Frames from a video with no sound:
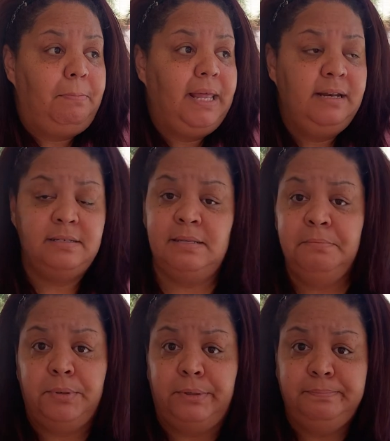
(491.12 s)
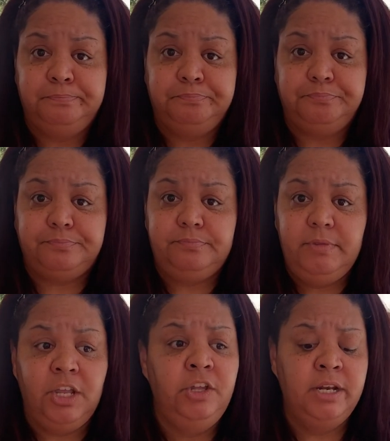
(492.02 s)
Plain and simple.
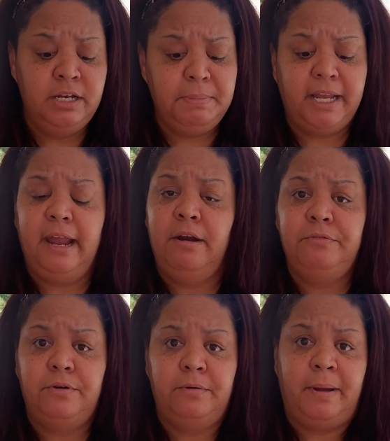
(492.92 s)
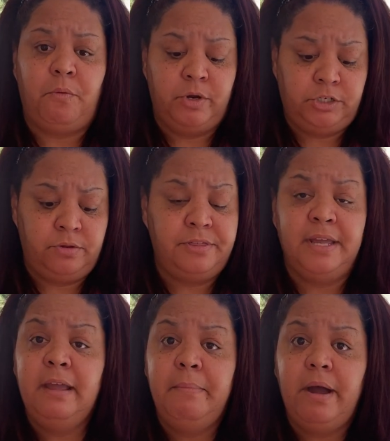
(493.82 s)
You need to be careful about what you
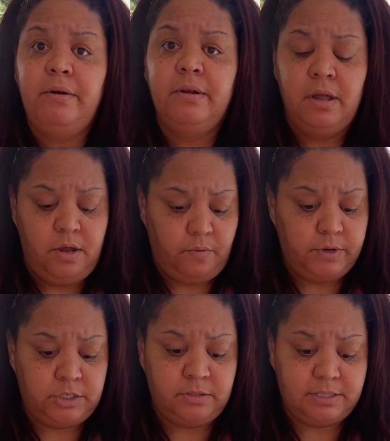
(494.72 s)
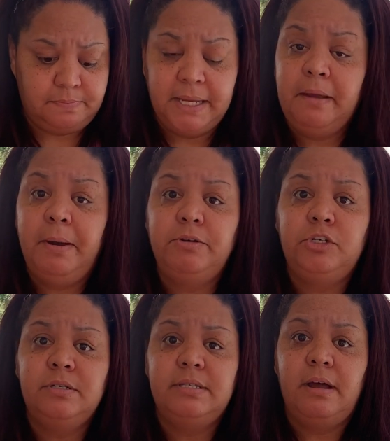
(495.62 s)
think about, what you speak
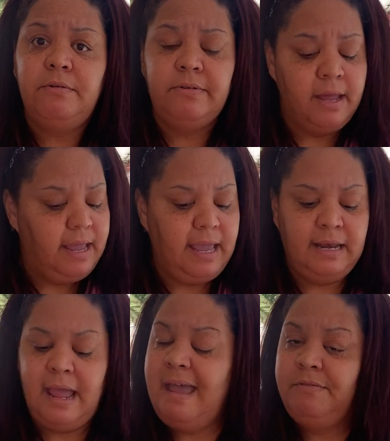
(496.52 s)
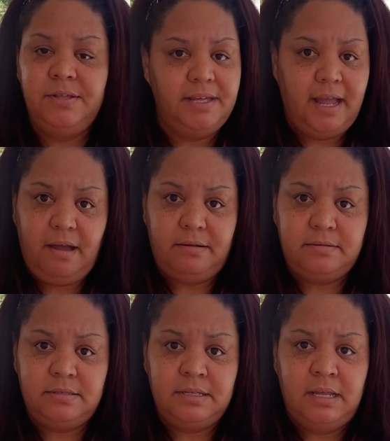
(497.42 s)
about yourself, and everything
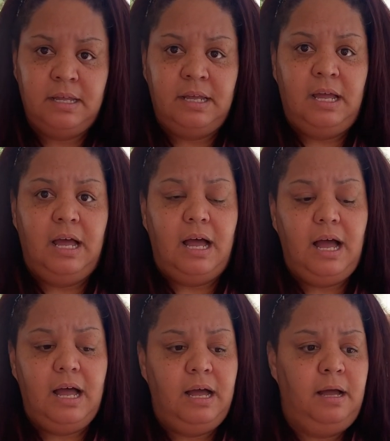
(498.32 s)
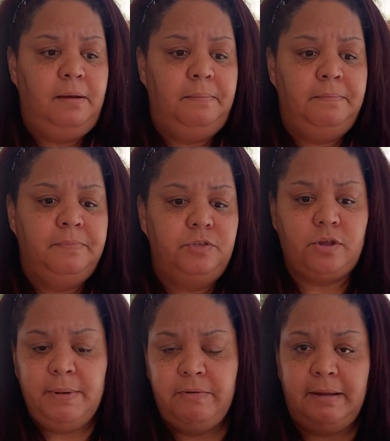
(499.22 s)
else. So
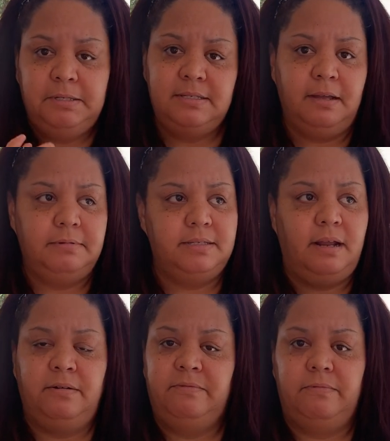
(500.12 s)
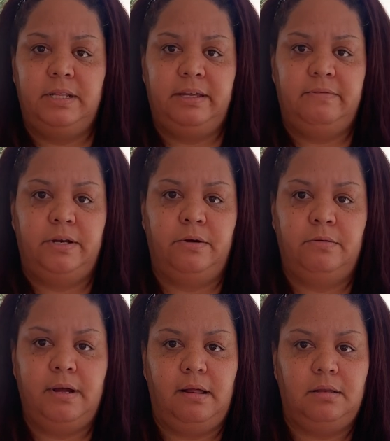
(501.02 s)
I'm gonna wrap this up because I don't really even
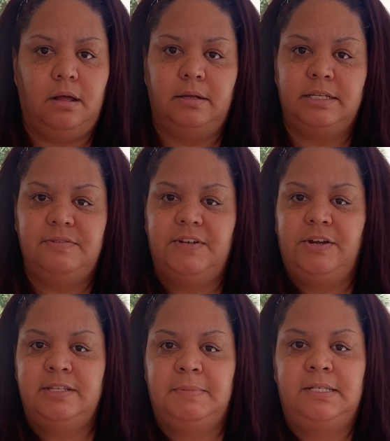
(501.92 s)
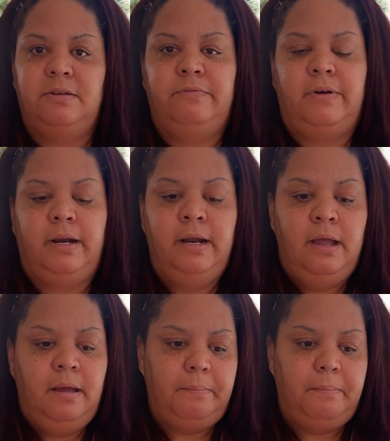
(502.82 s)
know how long this video has been so far.